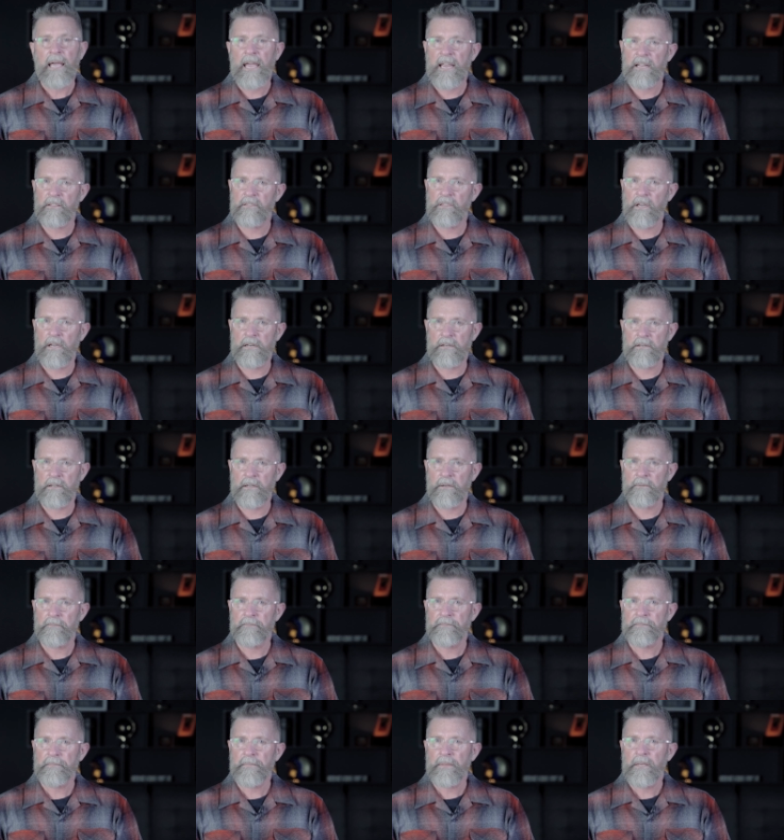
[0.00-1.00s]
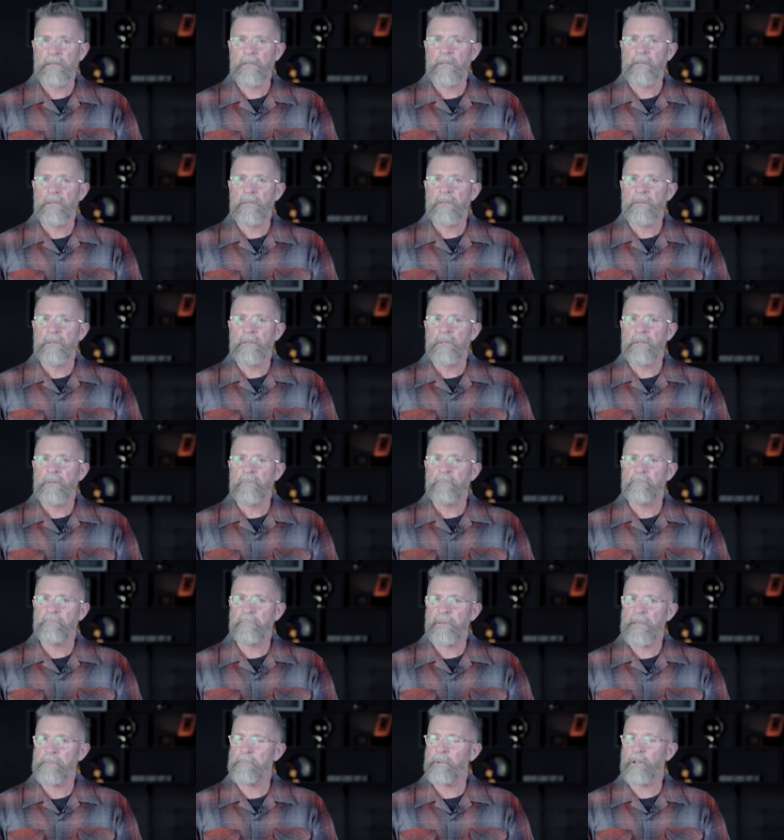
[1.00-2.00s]
Eighth idea
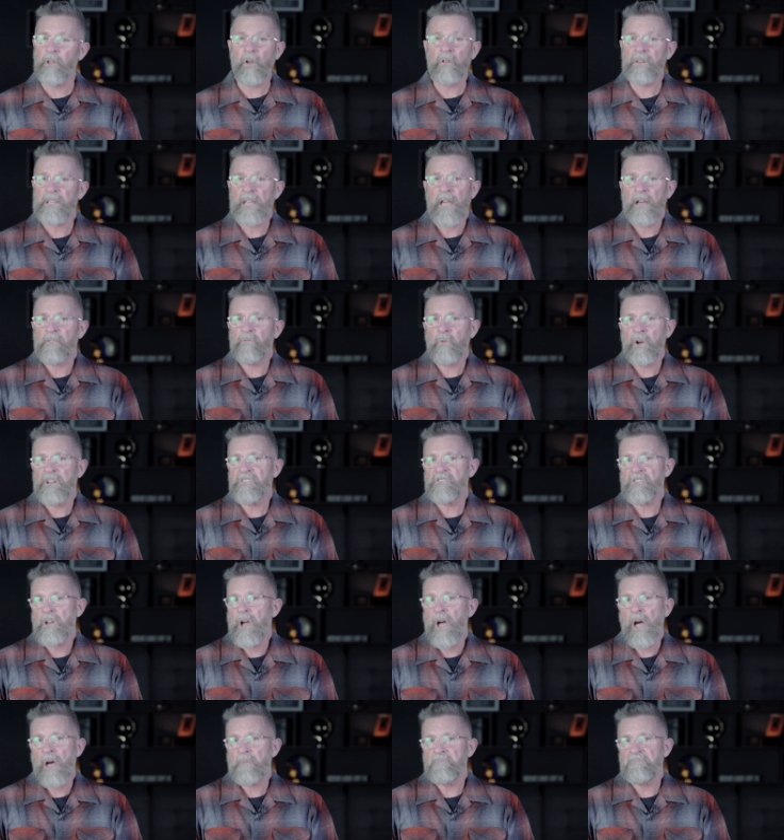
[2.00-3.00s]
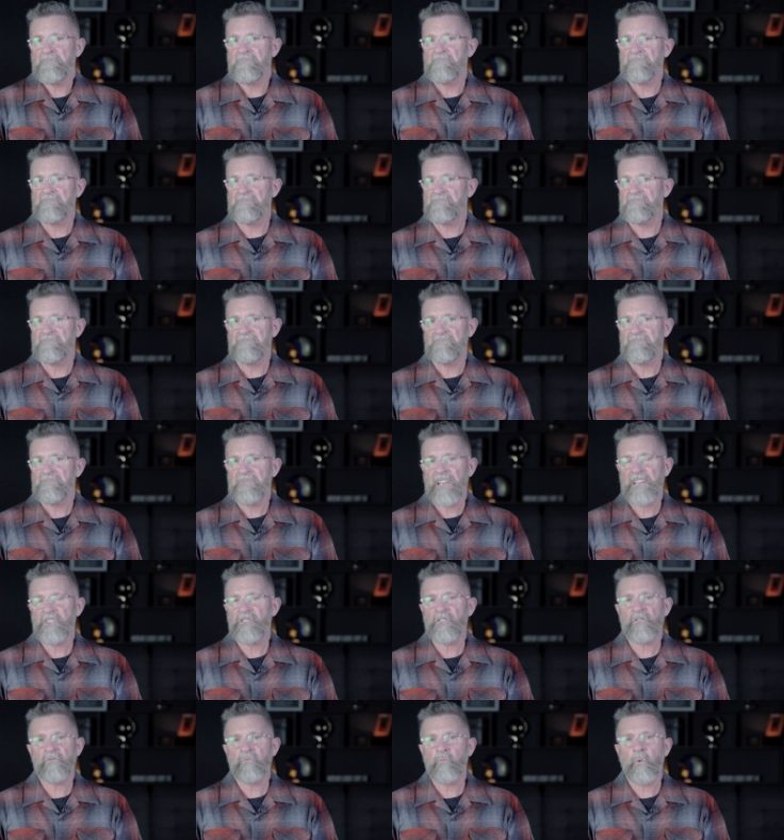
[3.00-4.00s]
people only have one job,
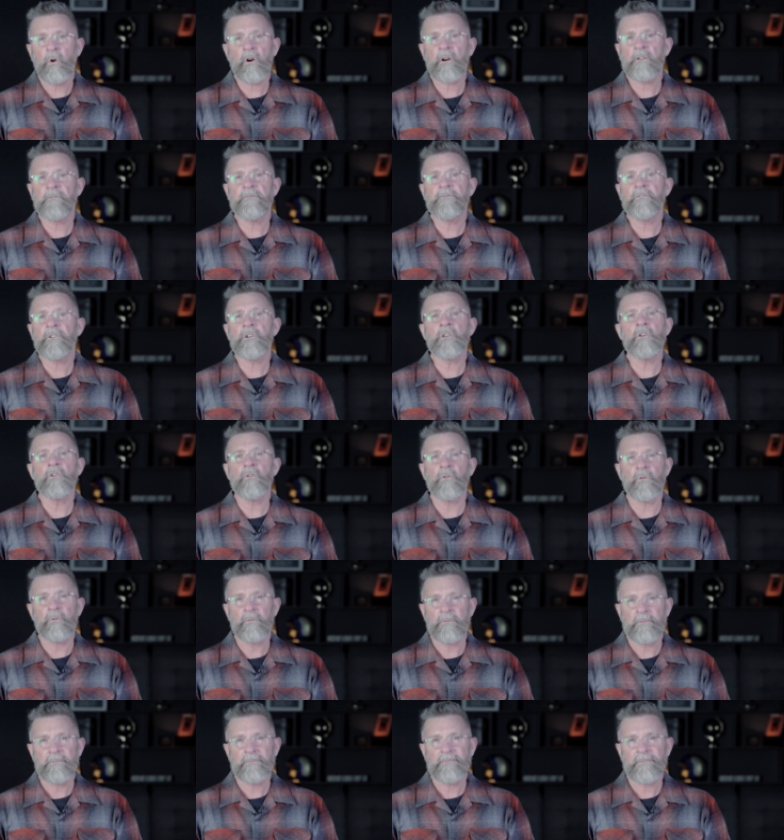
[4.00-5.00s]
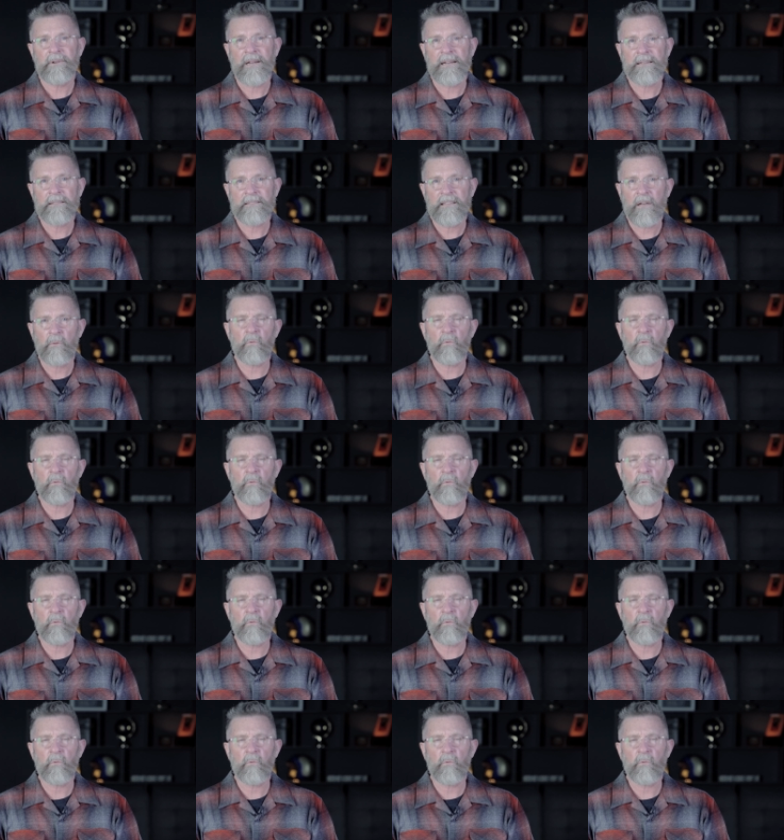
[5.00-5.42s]
they just work for you, right?